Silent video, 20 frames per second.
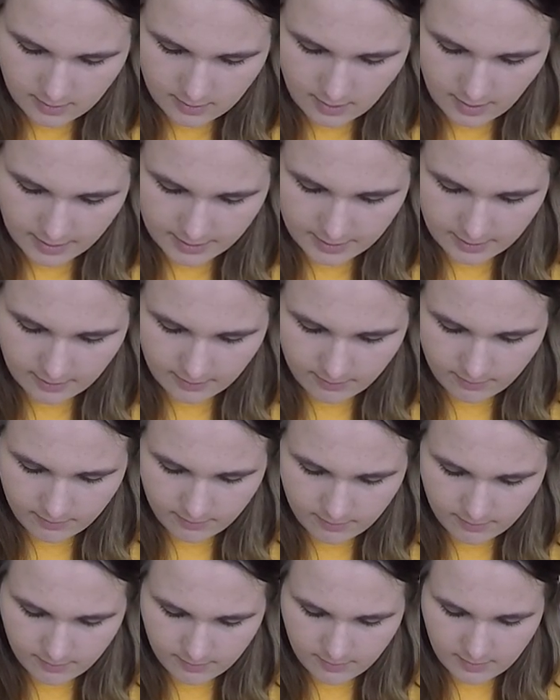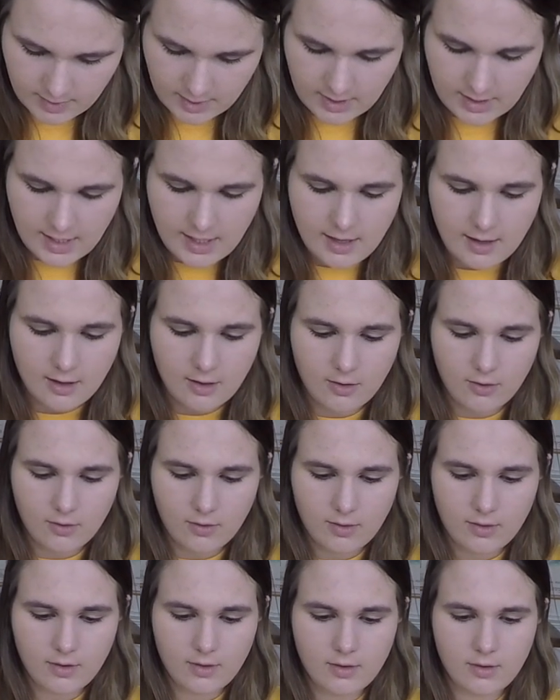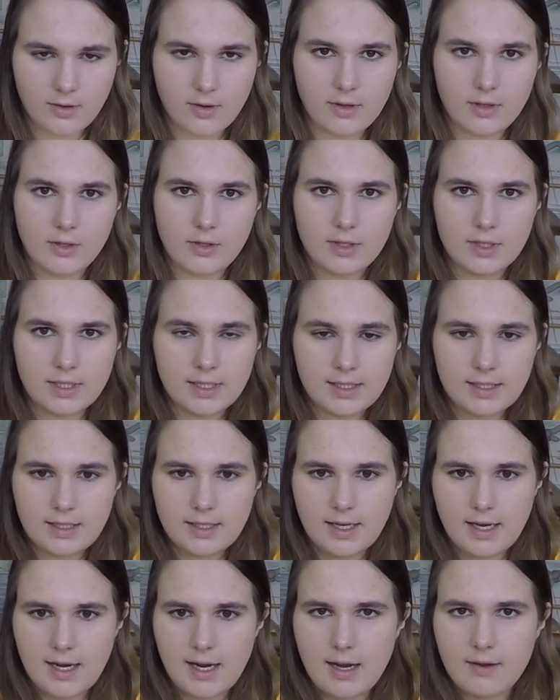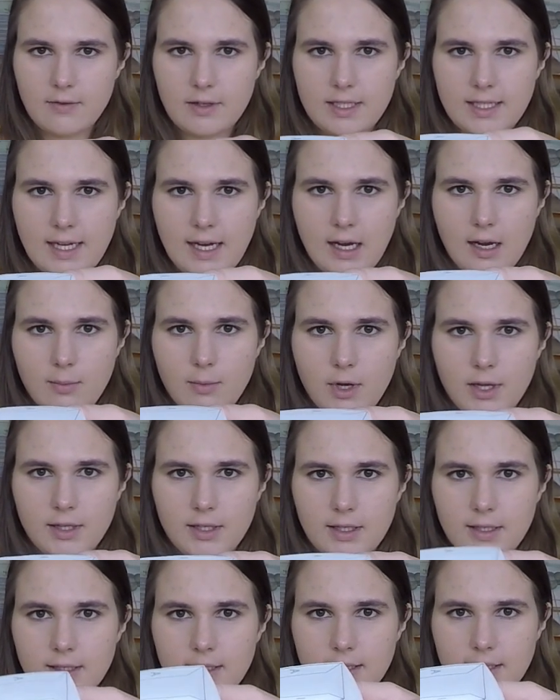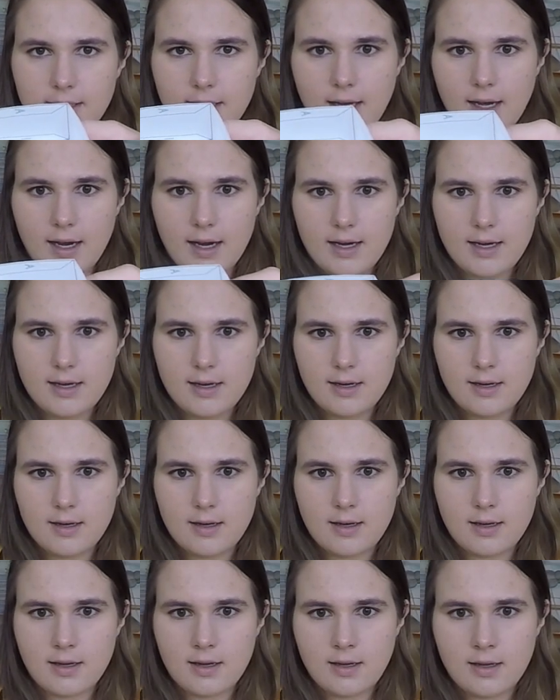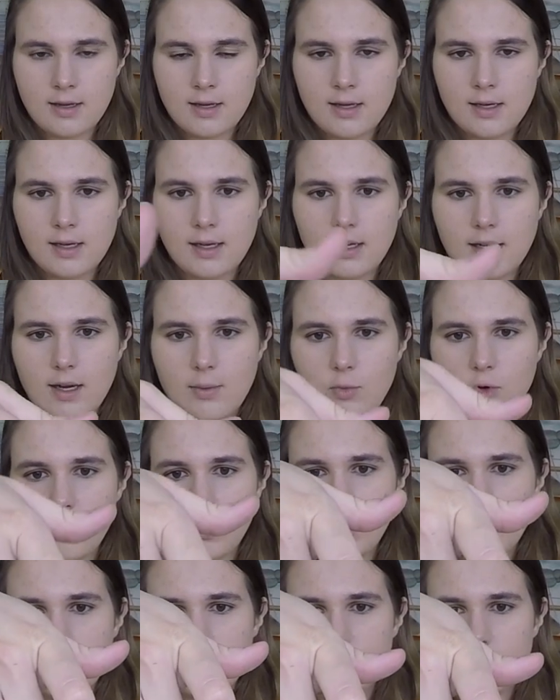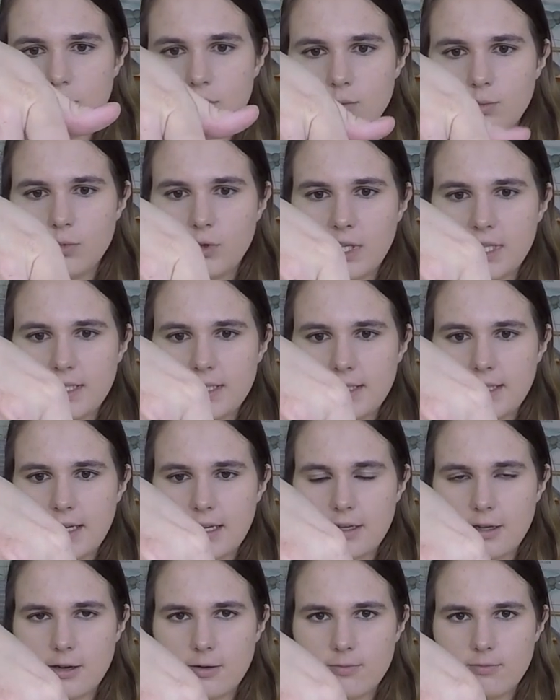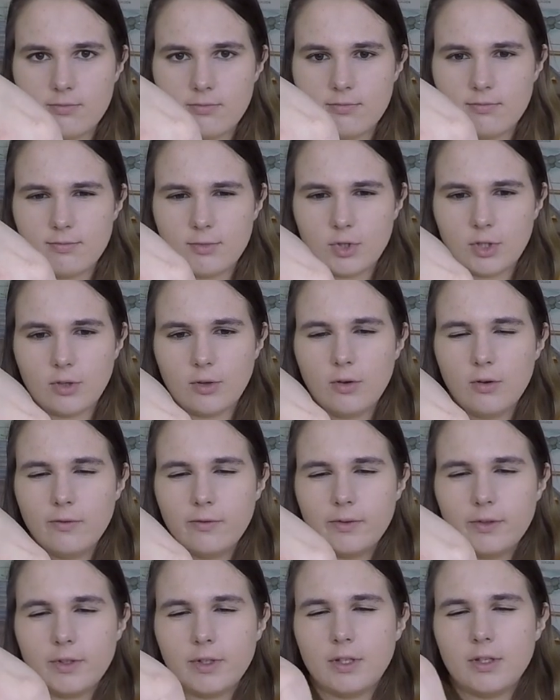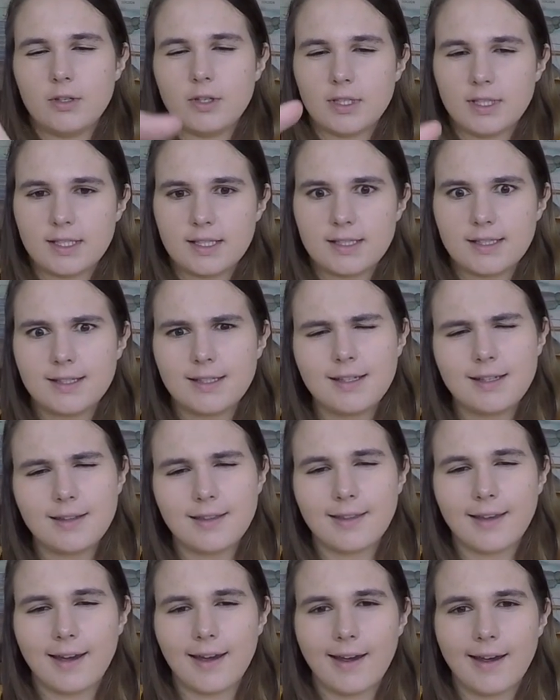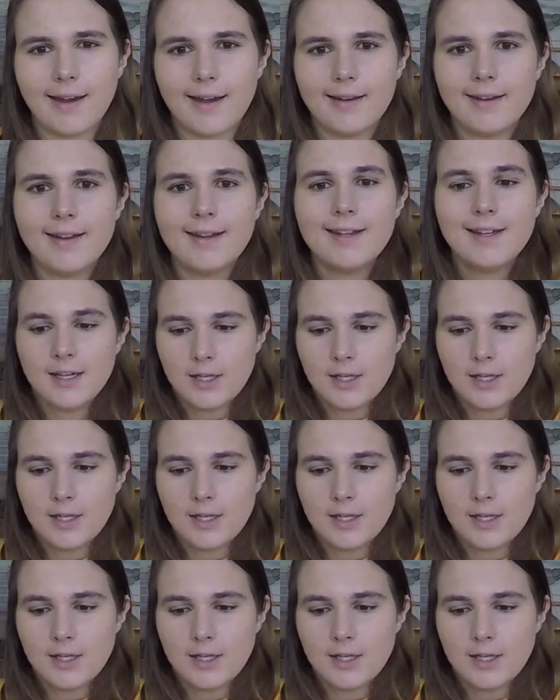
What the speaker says: Awesome. And now you can see I have a tab on the inside, and I'm going to press that up. So hopefully you can see that.